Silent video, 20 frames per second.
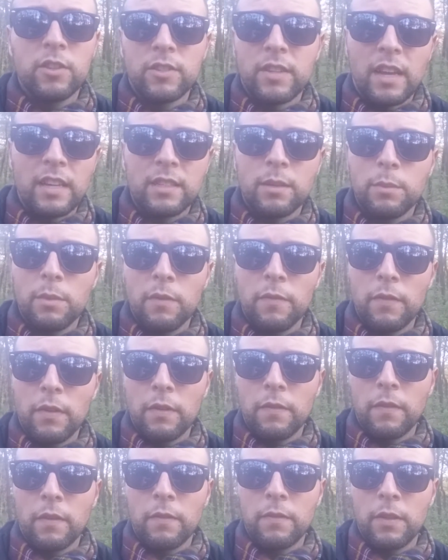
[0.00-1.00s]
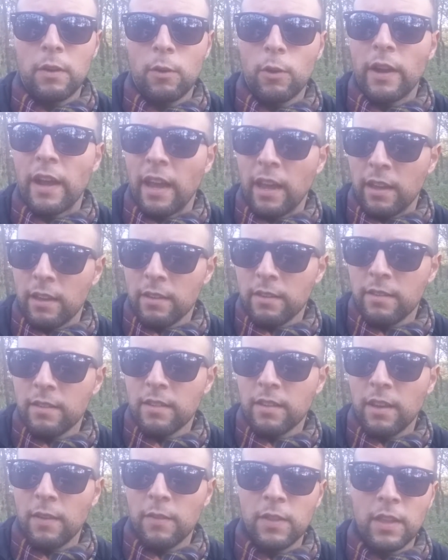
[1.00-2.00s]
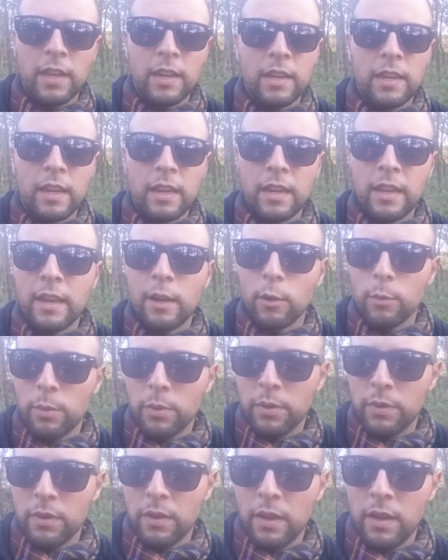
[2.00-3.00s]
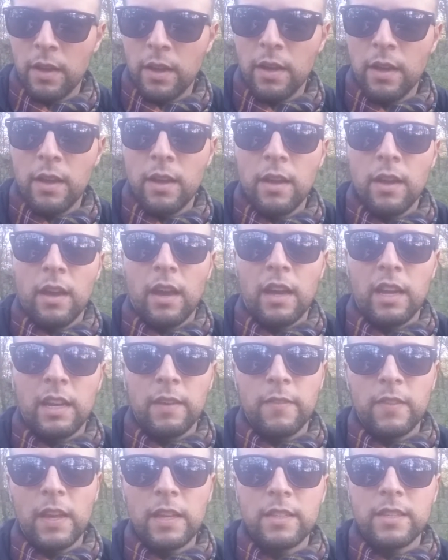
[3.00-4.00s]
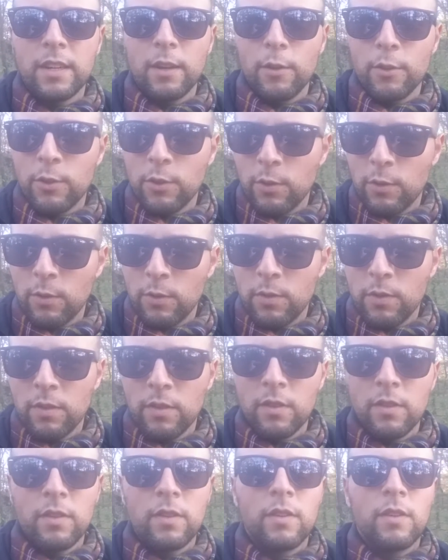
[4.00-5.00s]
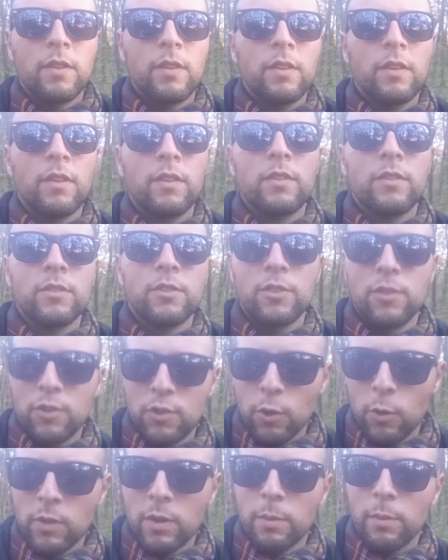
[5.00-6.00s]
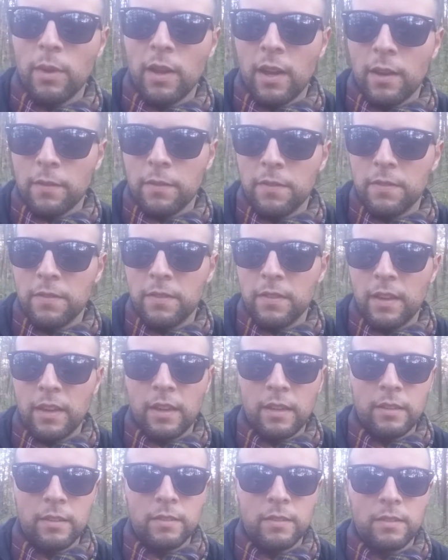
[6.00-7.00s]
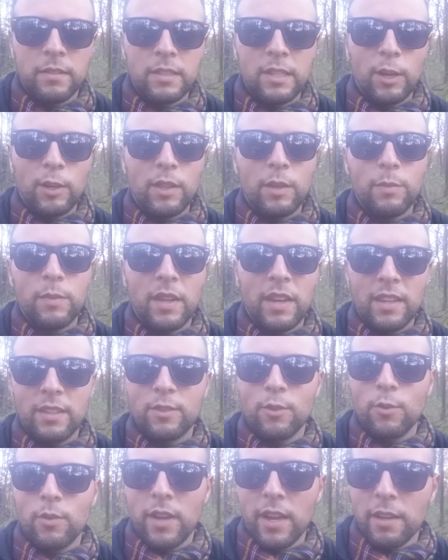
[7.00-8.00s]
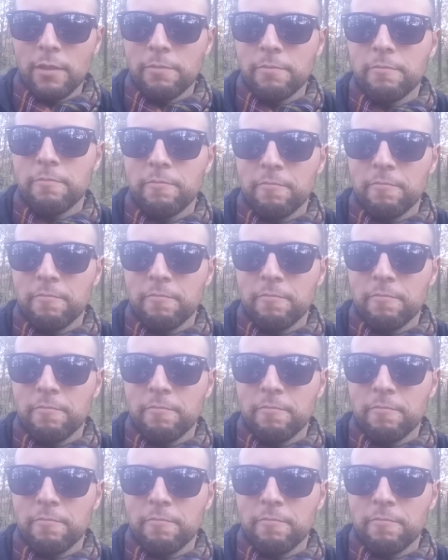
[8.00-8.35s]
Just ask them if they're okay, if they need any help. And if they tell you, just show them love and tell them that it's okay.